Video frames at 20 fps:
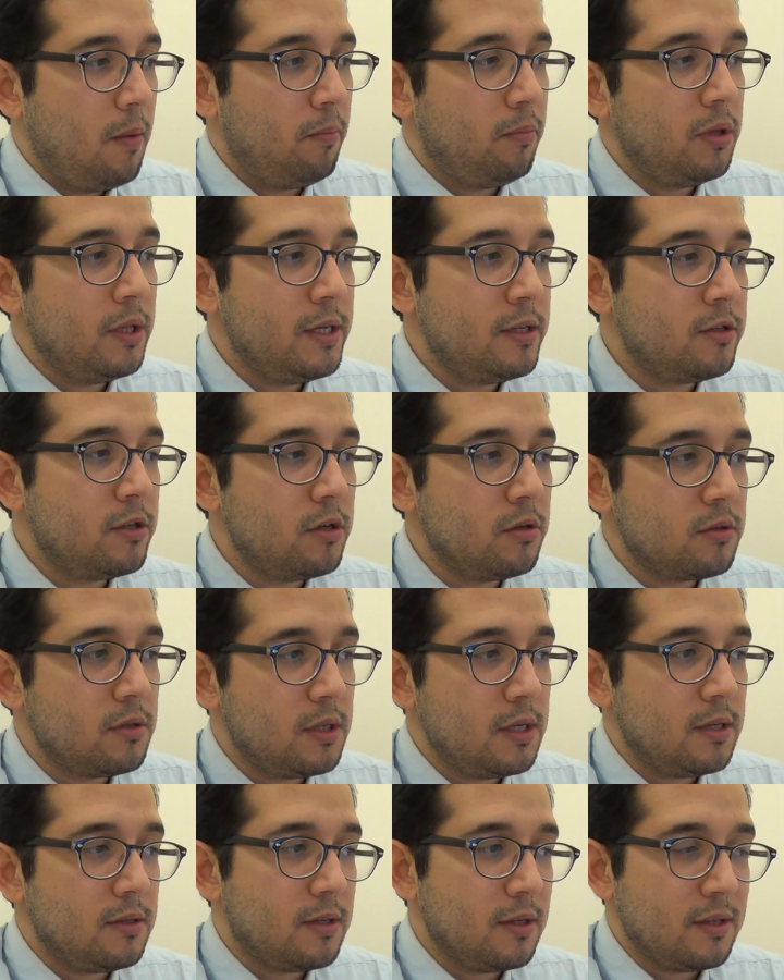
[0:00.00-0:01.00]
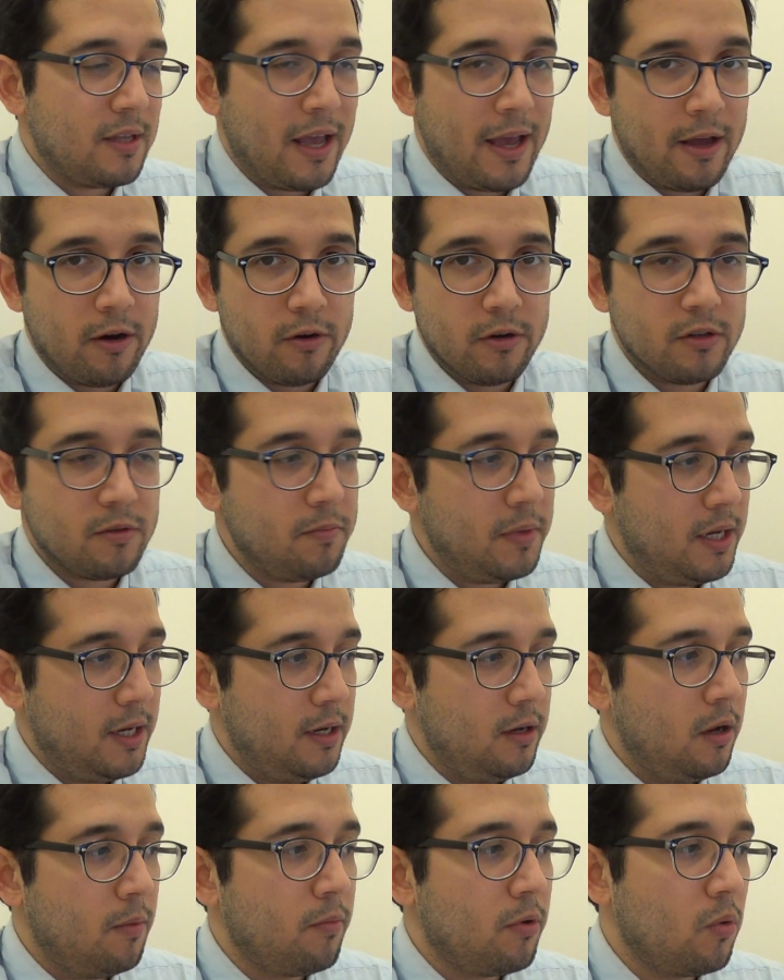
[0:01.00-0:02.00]
Please use these as headers,
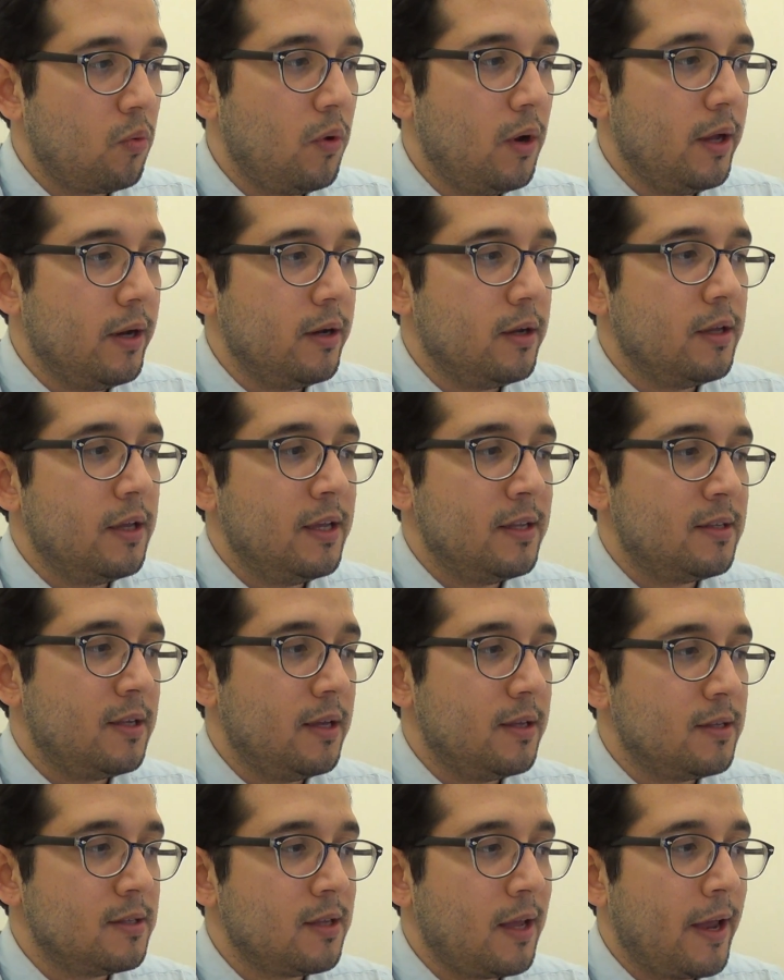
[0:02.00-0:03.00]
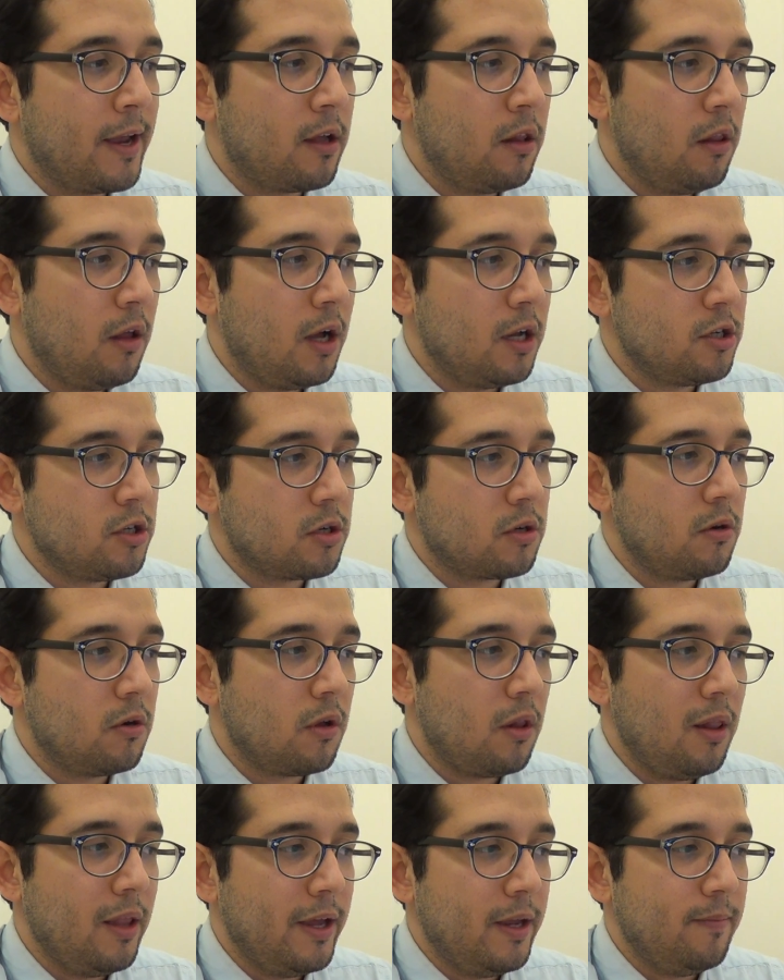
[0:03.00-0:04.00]
meaning number one, it says psychological
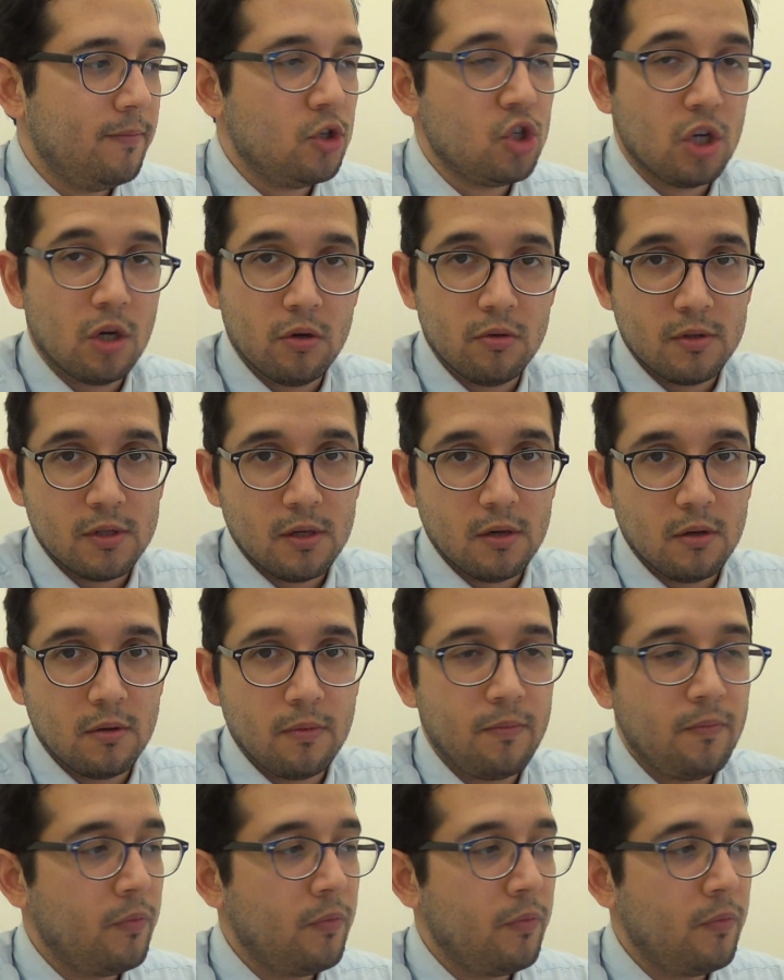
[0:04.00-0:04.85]
claim chosen.